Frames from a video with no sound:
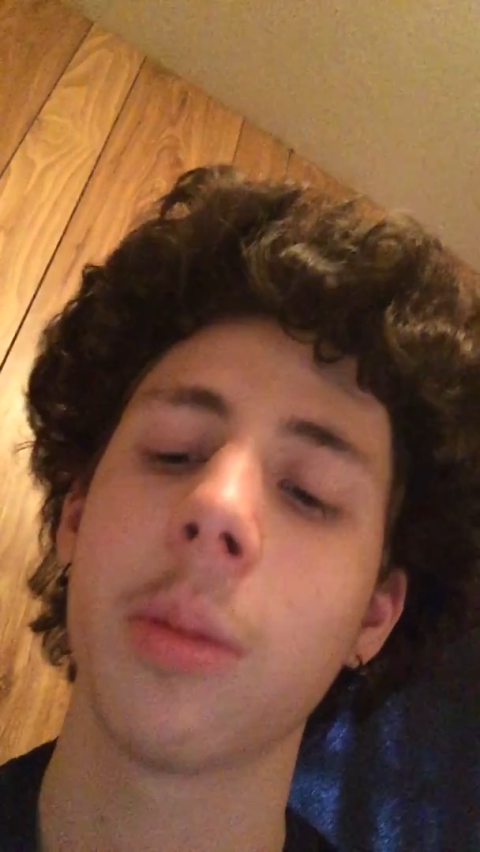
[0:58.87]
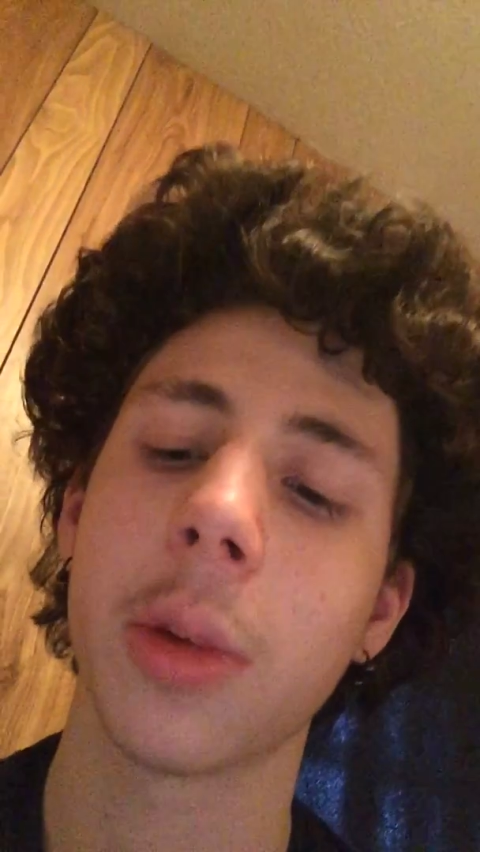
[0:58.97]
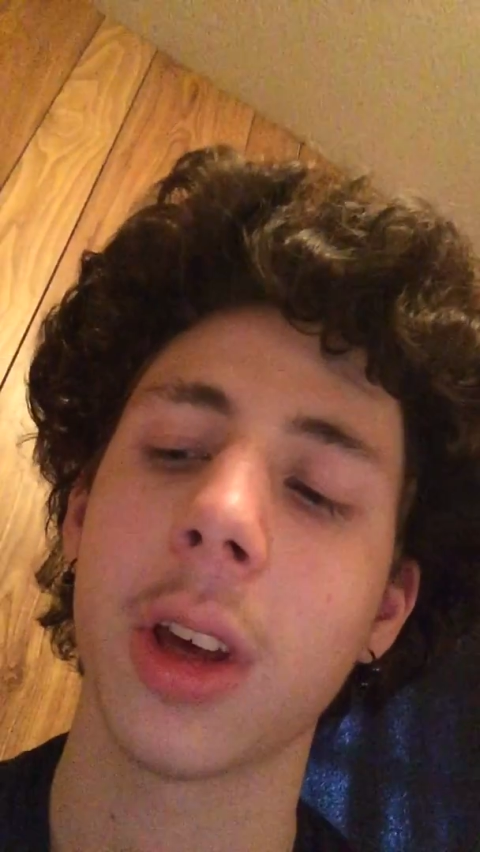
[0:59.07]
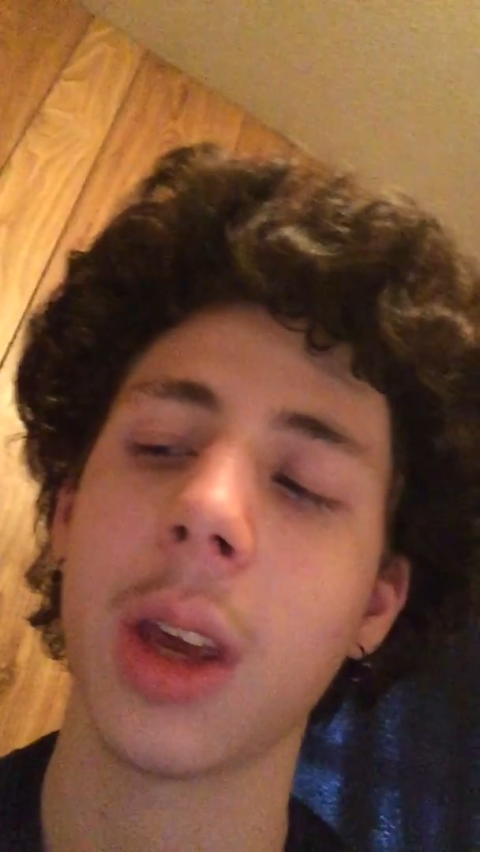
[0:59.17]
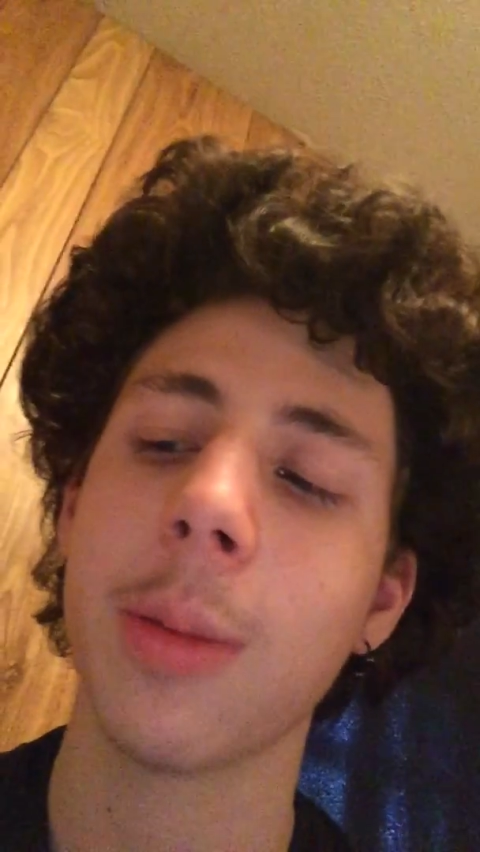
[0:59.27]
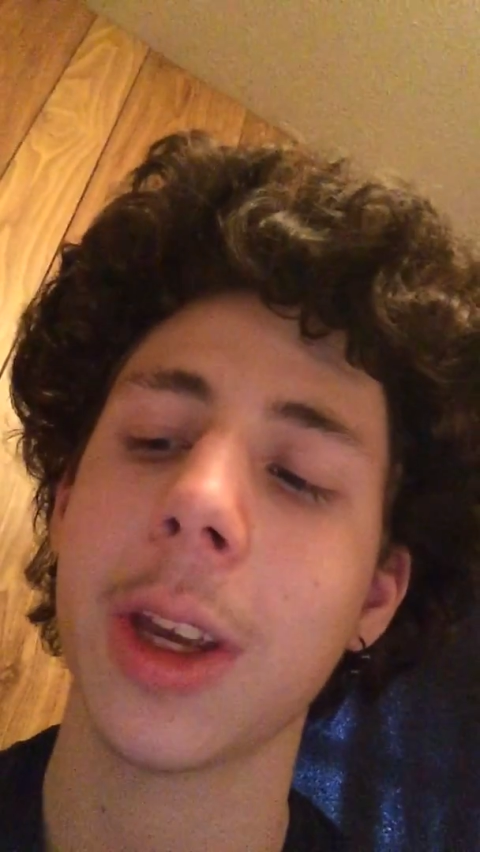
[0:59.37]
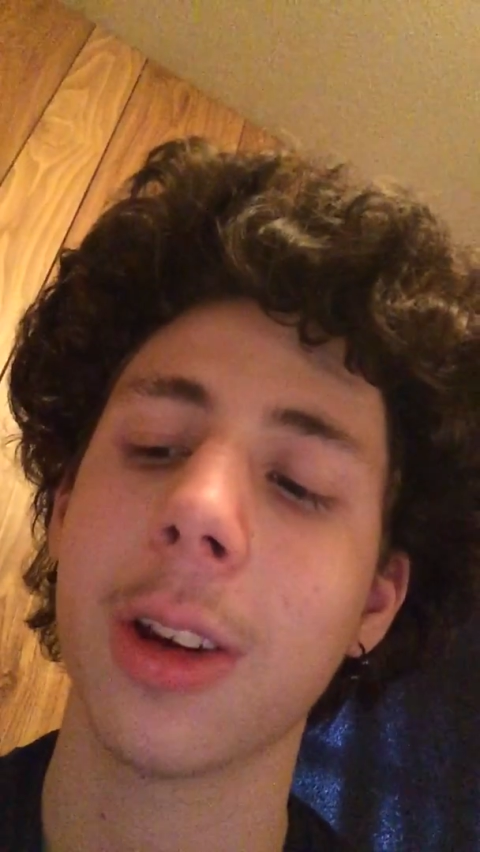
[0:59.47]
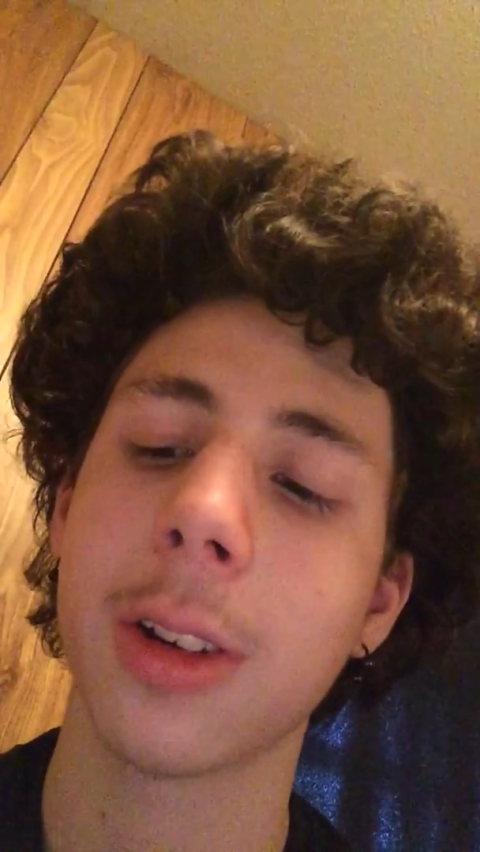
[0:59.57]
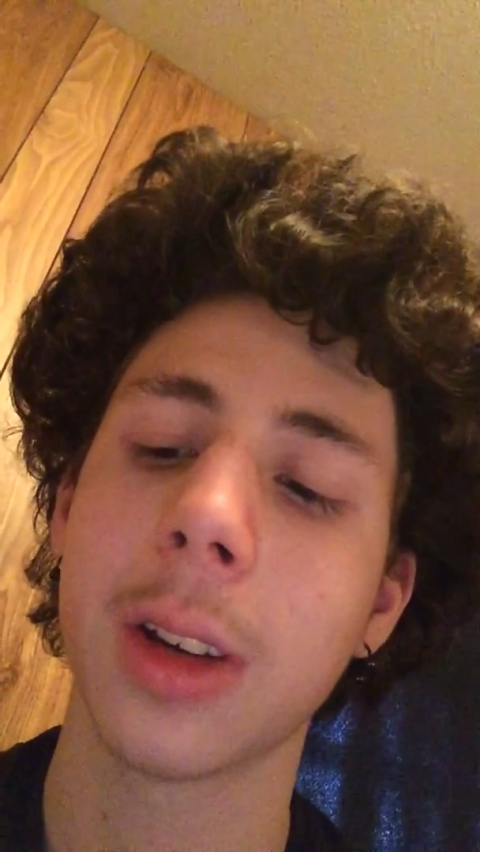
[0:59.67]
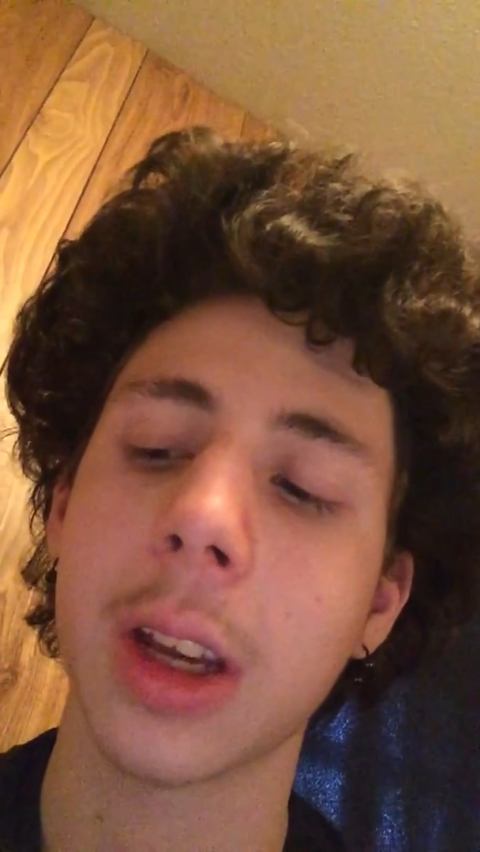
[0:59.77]
but Amy
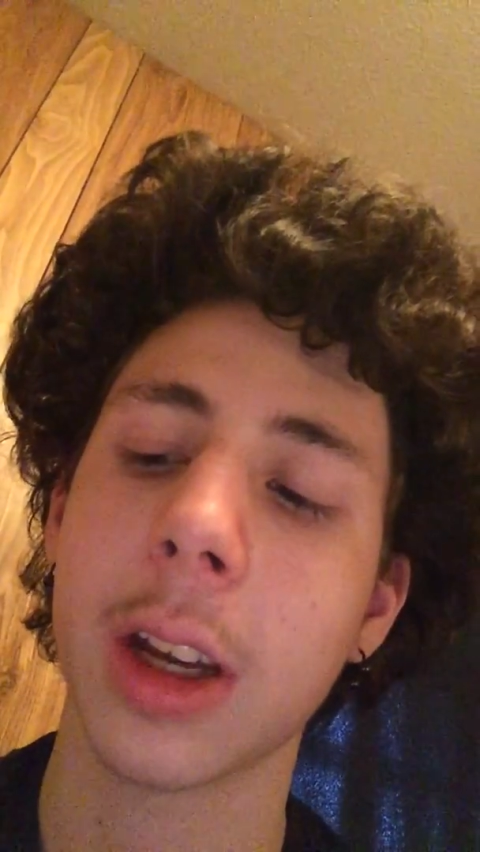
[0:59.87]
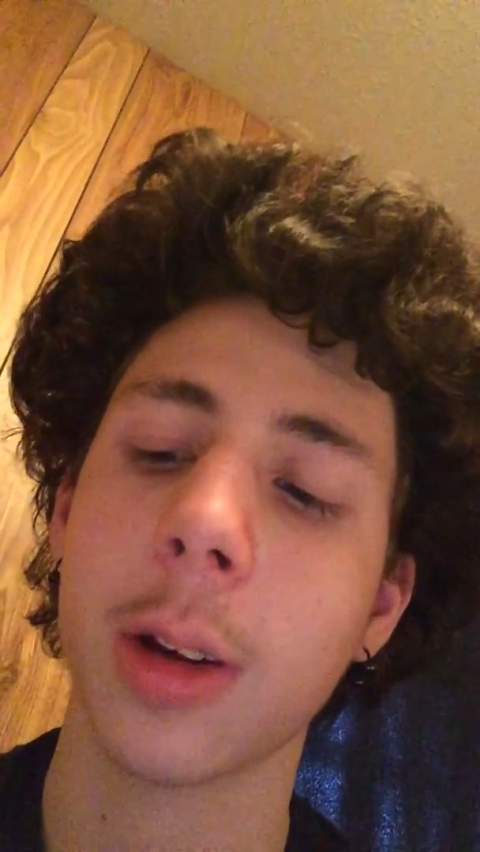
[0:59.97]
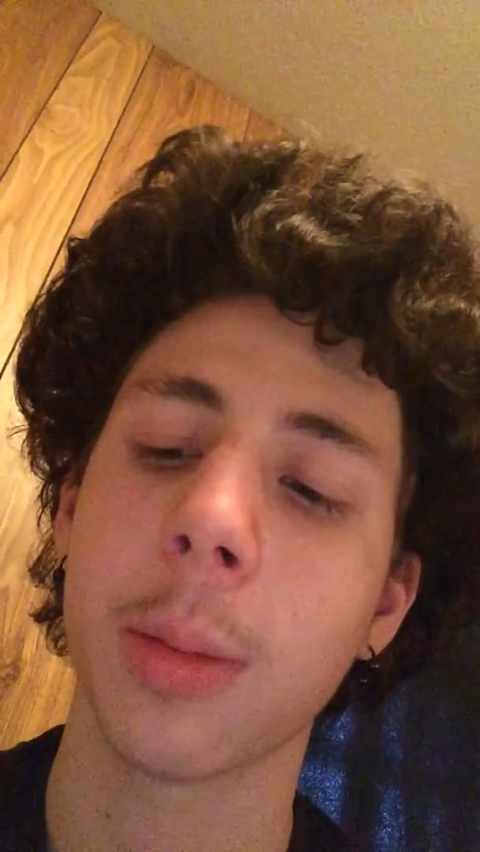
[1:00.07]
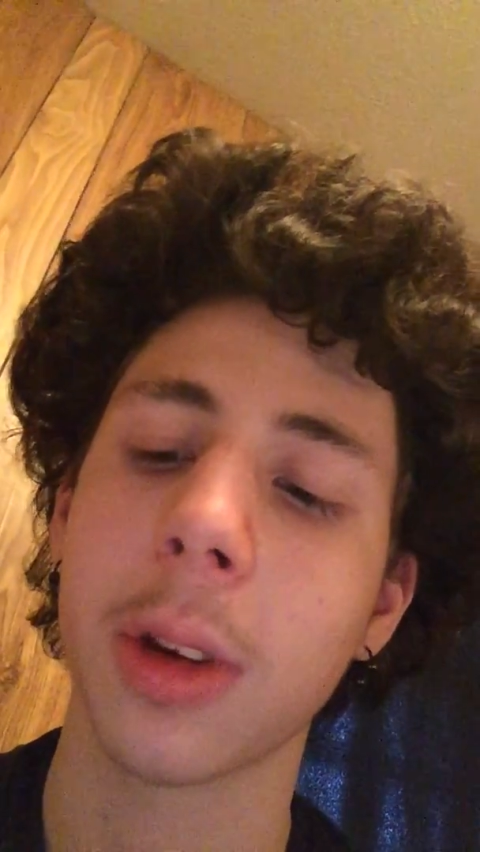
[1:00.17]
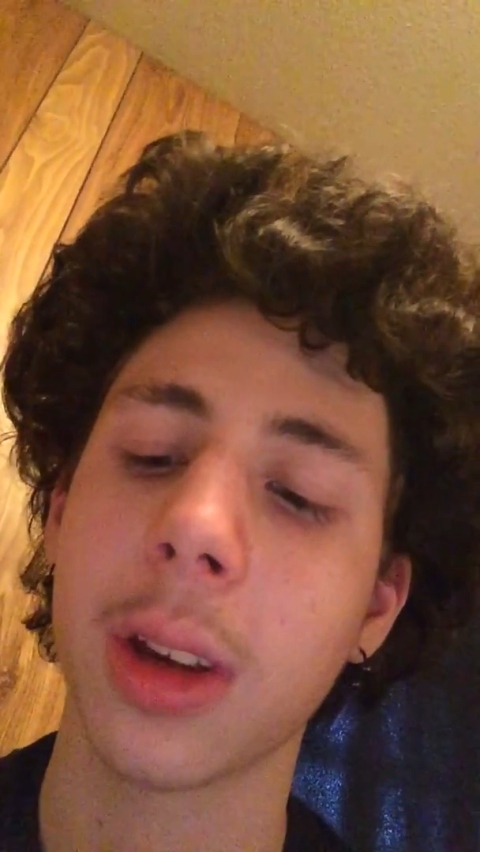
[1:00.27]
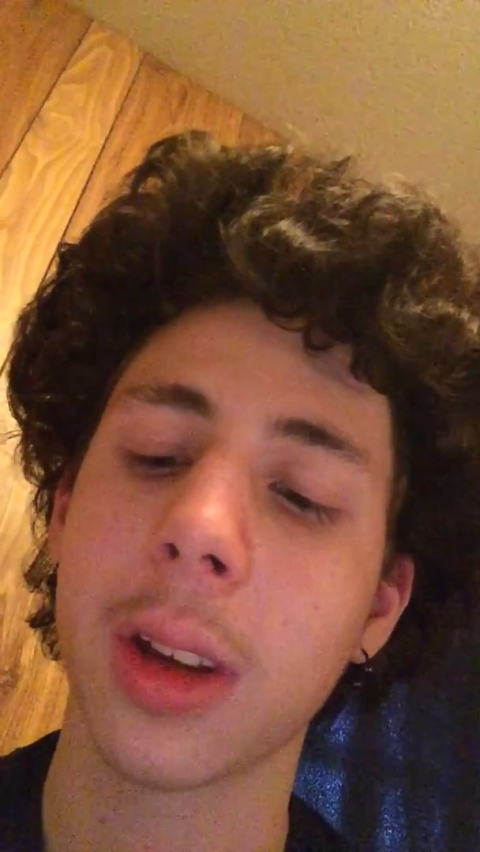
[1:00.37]
couldn't help